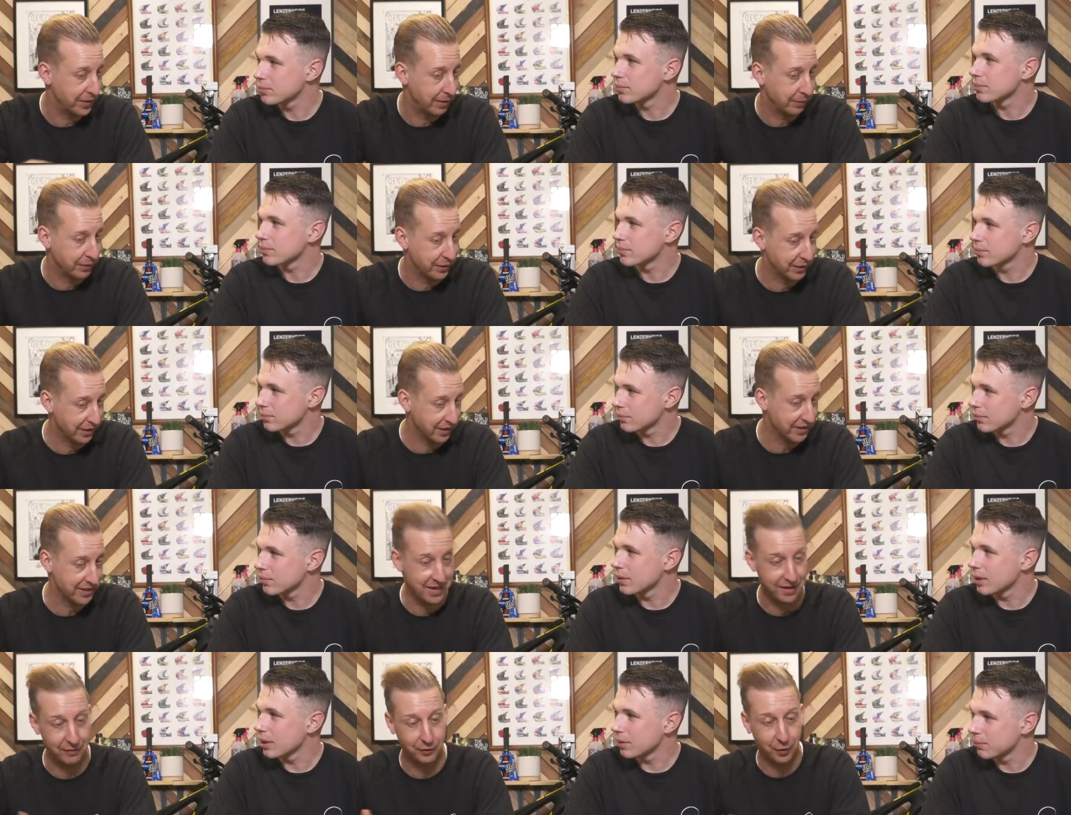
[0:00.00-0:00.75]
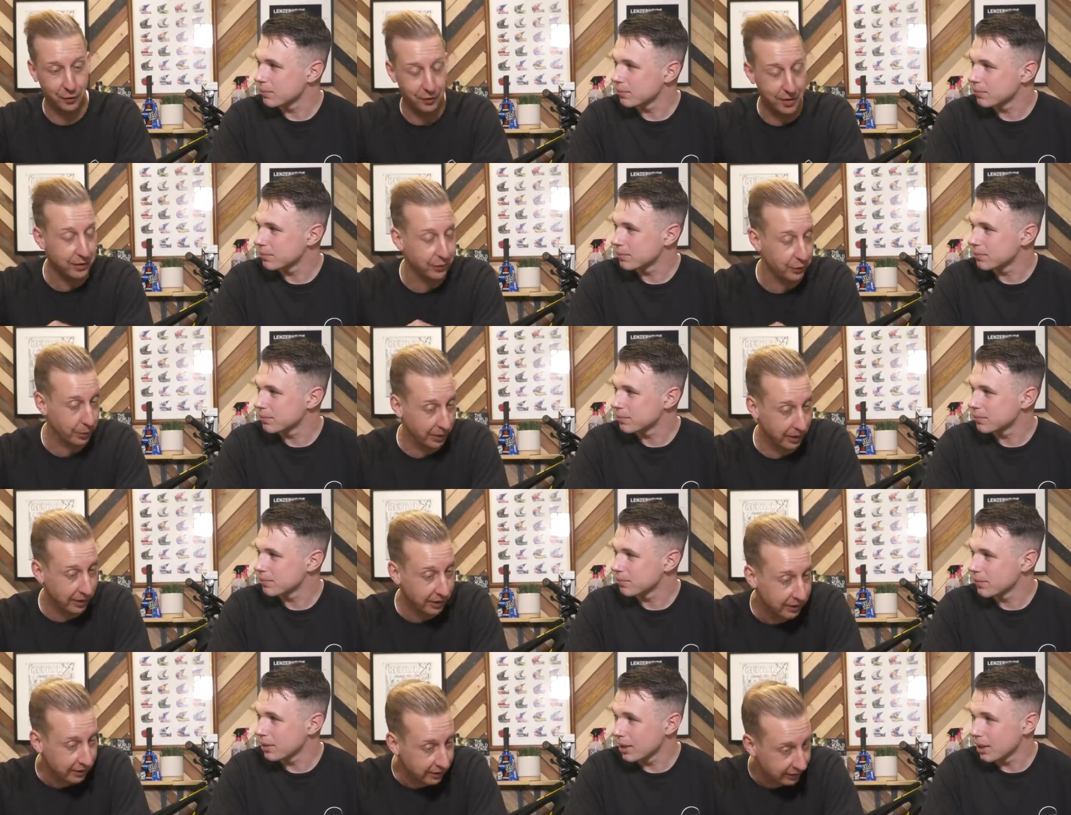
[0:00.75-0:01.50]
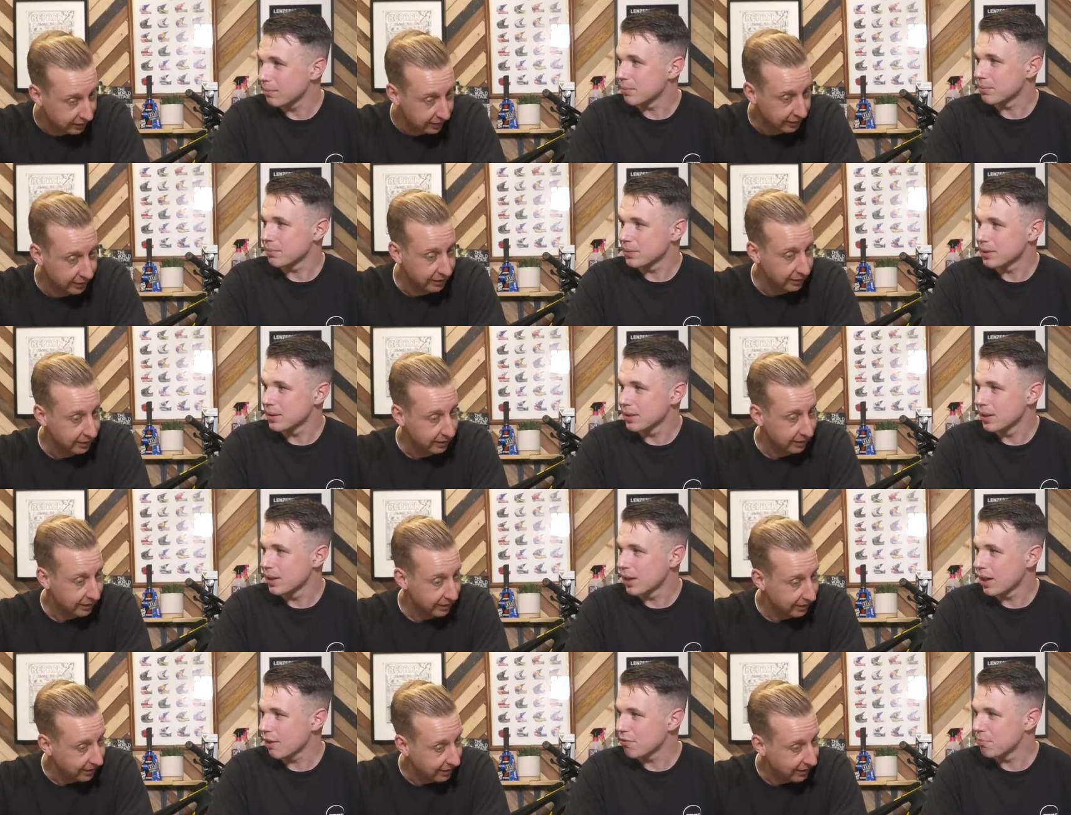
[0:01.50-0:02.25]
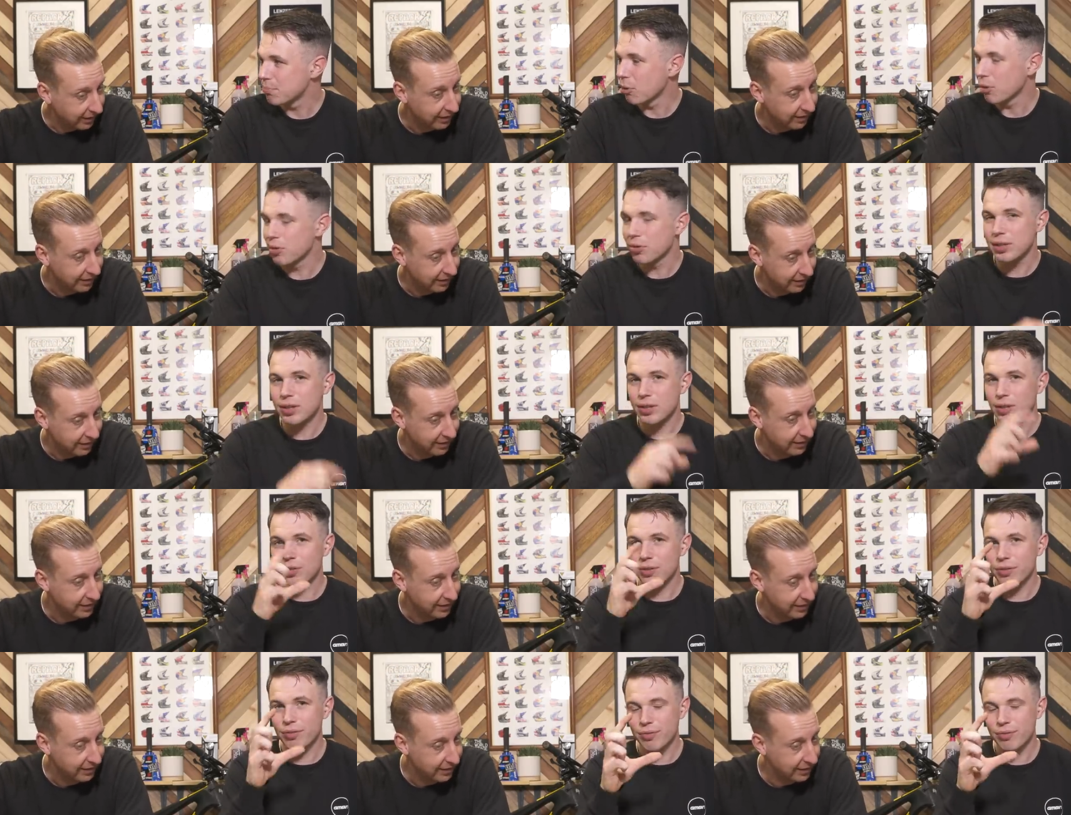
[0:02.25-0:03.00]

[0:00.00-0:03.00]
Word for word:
Speaker 1: similar to this and yeah. never got around to it.
Speaker 2: Yeah. I've bonded on the